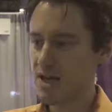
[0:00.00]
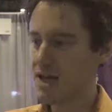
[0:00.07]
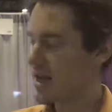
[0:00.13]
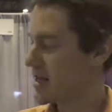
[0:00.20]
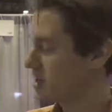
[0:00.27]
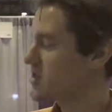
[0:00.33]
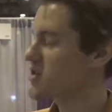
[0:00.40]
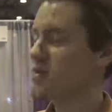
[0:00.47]

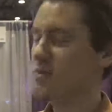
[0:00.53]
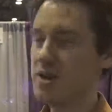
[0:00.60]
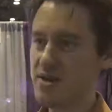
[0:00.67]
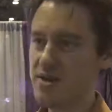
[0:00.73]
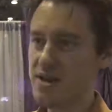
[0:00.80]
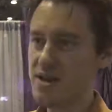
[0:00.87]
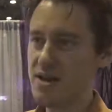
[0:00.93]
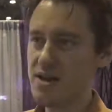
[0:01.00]
an
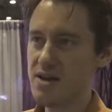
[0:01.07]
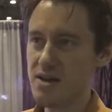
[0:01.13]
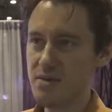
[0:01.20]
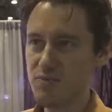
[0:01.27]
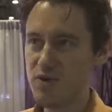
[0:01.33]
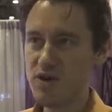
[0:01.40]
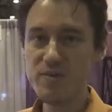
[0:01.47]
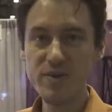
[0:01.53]
instrument that
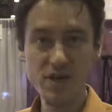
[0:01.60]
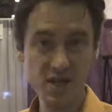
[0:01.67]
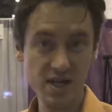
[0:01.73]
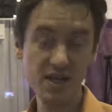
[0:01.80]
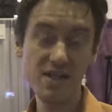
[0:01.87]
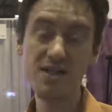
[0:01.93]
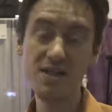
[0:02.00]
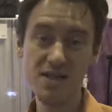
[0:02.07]
pretty much
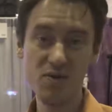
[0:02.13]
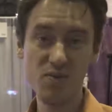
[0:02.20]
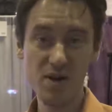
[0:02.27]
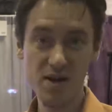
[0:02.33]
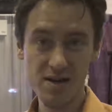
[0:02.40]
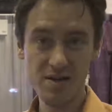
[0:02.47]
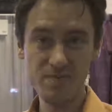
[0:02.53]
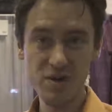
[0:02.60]
kids can
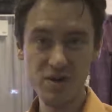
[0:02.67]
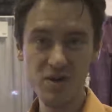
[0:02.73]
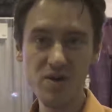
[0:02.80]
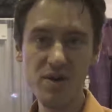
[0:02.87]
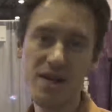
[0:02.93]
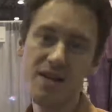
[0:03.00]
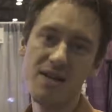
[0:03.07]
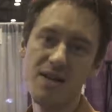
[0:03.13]
walk up
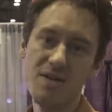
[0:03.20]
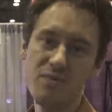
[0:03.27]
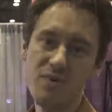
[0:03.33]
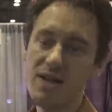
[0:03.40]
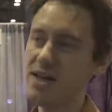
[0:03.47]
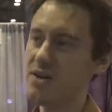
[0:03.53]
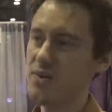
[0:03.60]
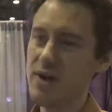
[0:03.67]
to and can
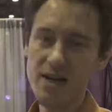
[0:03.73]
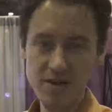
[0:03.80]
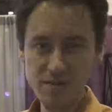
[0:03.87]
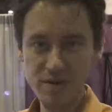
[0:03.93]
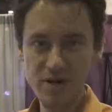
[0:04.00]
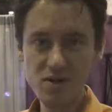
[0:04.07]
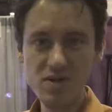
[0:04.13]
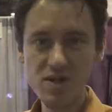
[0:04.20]
play random
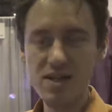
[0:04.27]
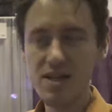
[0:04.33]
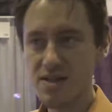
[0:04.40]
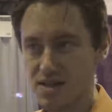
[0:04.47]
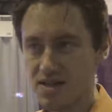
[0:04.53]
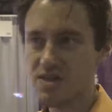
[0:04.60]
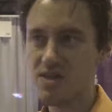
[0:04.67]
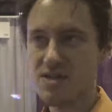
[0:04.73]
notes, and it
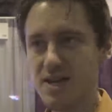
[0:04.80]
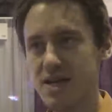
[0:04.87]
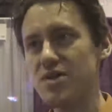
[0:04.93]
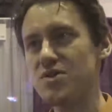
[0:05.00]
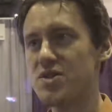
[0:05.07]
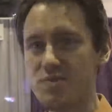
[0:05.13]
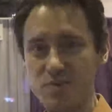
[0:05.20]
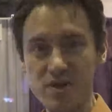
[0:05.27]
still
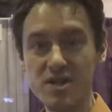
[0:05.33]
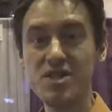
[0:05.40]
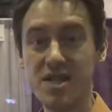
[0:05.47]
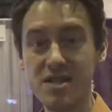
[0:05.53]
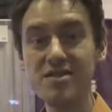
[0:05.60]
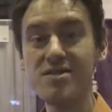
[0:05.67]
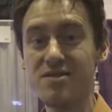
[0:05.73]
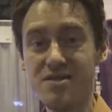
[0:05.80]
sounds pretty
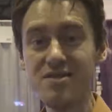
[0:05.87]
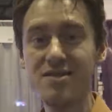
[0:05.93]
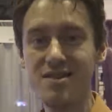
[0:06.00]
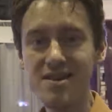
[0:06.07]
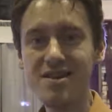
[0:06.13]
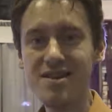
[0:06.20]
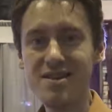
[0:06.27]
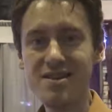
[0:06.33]
gentle.
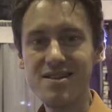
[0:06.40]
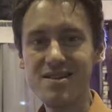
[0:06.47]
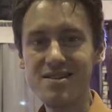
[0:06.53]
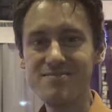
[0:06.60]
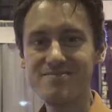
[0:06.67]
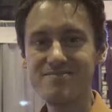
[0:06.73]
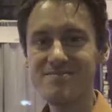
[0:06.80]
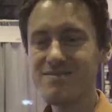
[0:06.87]

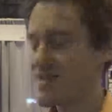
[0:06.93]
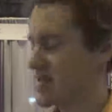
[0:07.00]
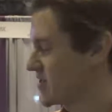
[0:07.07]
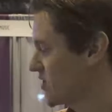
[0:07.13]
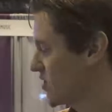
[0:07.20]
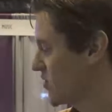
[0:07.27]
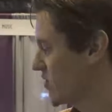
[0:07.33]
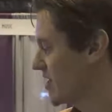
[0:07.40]

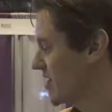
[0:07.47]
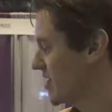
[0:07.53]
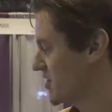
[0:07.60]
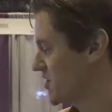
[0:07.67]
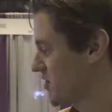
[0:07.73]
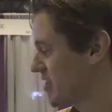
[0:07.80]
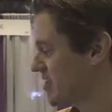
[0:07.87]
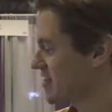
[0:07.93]

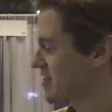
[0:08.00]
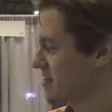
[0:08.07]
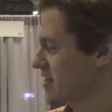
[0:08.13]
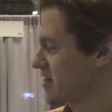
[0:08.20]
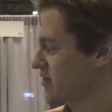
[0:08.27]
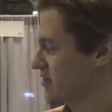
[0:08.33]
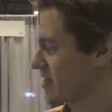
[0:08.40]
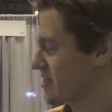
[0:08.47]
So this is
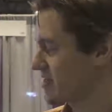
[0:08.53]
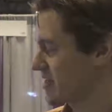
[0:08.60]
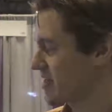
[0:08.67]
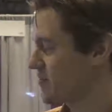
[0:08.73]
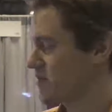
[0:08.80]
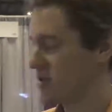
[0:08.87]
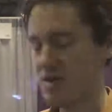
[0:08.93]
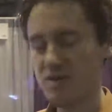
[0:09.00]
kind of an
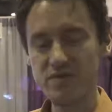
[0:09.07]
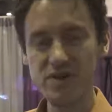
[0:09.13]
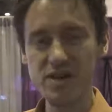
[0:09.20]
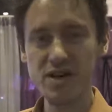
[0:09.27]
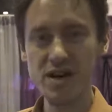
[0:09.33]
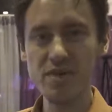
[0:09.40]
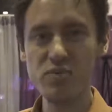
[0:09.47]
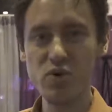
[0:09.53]
example of
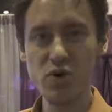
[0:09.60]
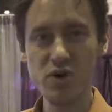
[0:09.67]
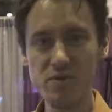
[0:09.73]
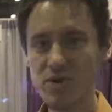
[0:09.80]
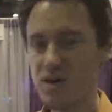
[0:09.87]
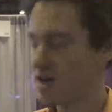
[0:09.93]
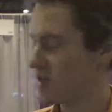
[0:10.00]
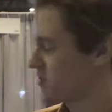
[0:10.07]
a
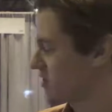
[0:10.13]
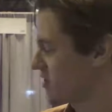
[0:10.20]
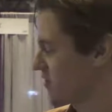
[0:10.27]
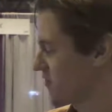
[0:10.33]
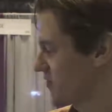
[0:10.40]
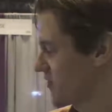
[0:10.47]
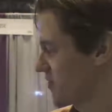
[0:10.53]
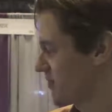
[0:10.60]
portable
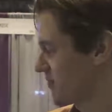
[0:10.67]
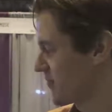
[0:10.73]
hydraulophone